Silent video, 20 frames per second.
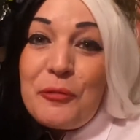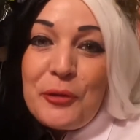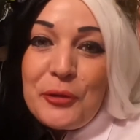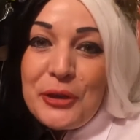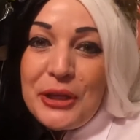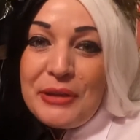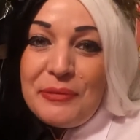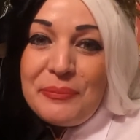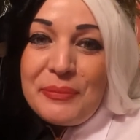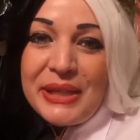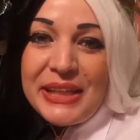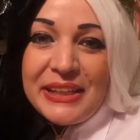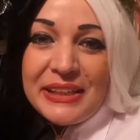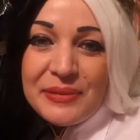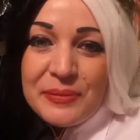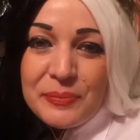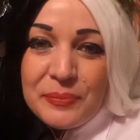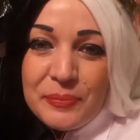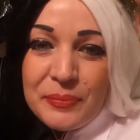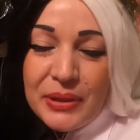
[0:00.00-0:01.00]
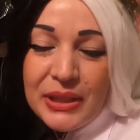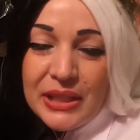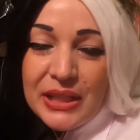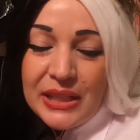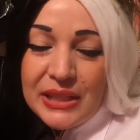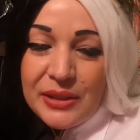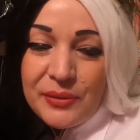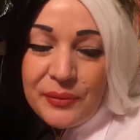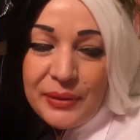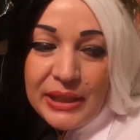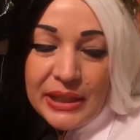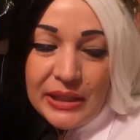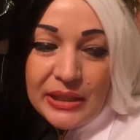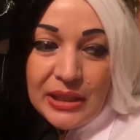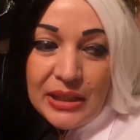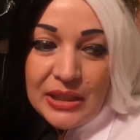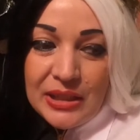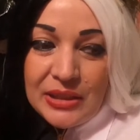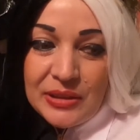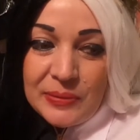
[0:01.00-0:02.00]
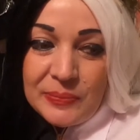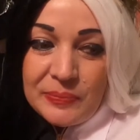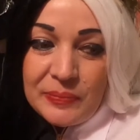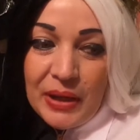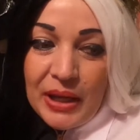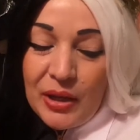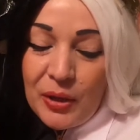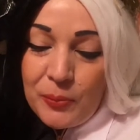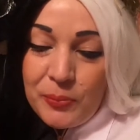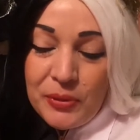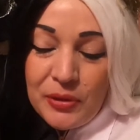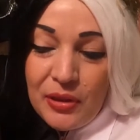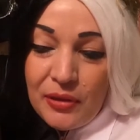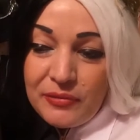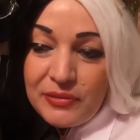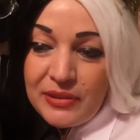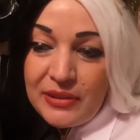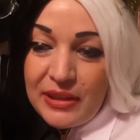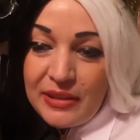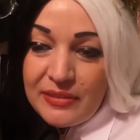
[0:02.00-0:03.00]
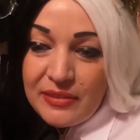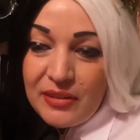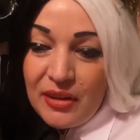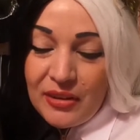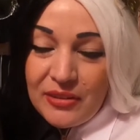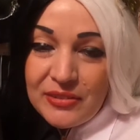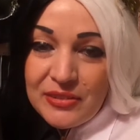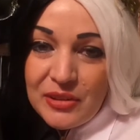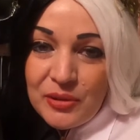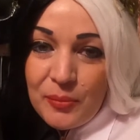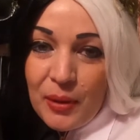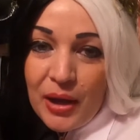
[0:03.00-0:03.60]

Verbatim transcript: forgive me. But anyway, um, I hope you love today's costume.